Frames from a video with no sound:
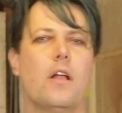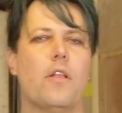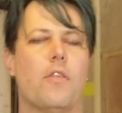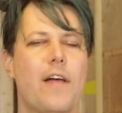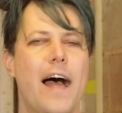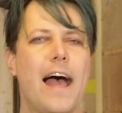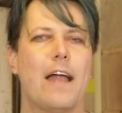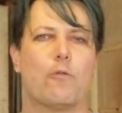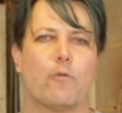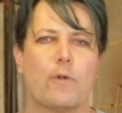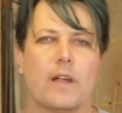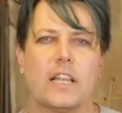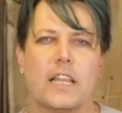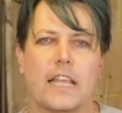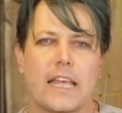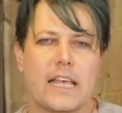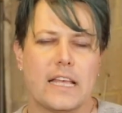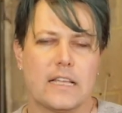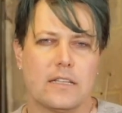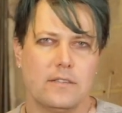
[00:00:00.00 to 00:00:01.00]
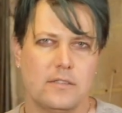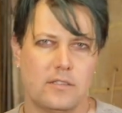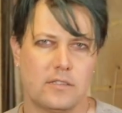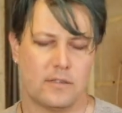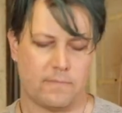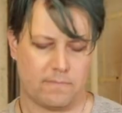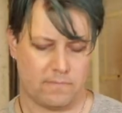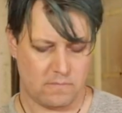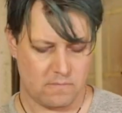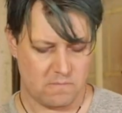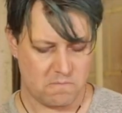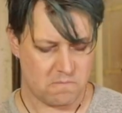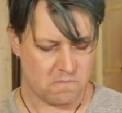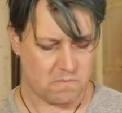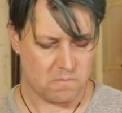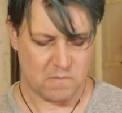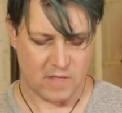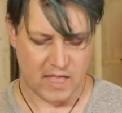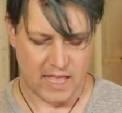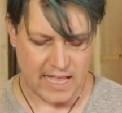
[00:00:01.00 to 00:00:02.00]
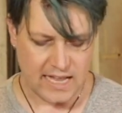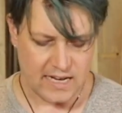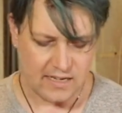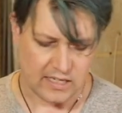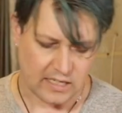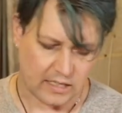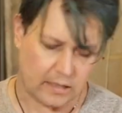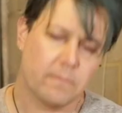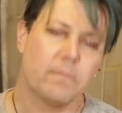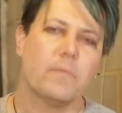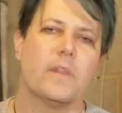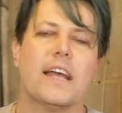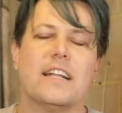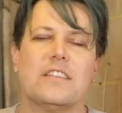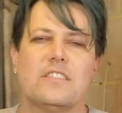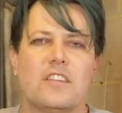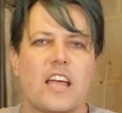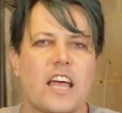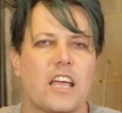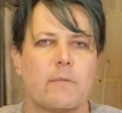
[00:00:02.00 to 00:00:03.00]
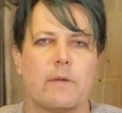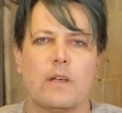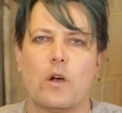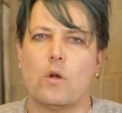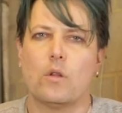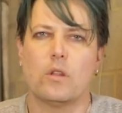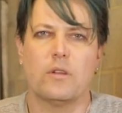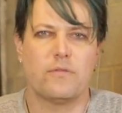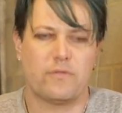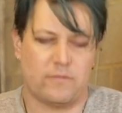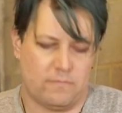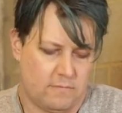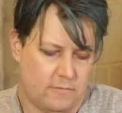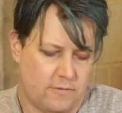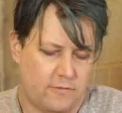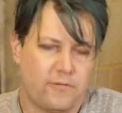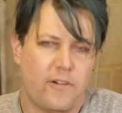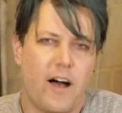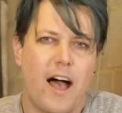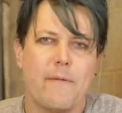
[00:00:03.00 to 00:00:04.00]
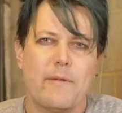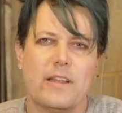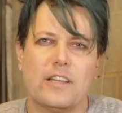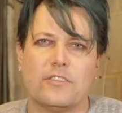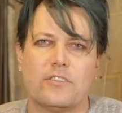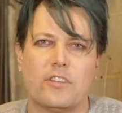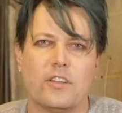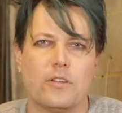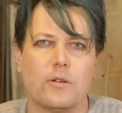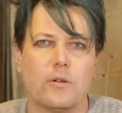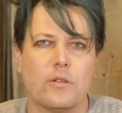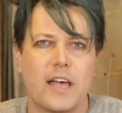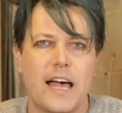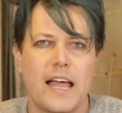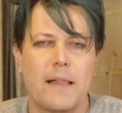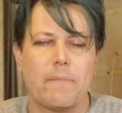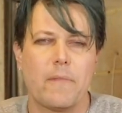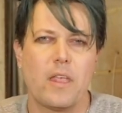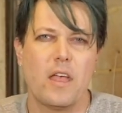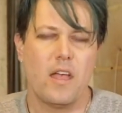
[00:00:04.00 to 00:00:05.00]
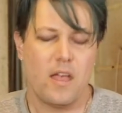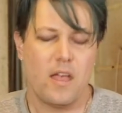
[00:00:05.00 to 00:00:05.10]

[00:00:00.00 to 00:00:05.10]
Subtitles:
That really is easy. It's taken me all of 5 minutes to do that.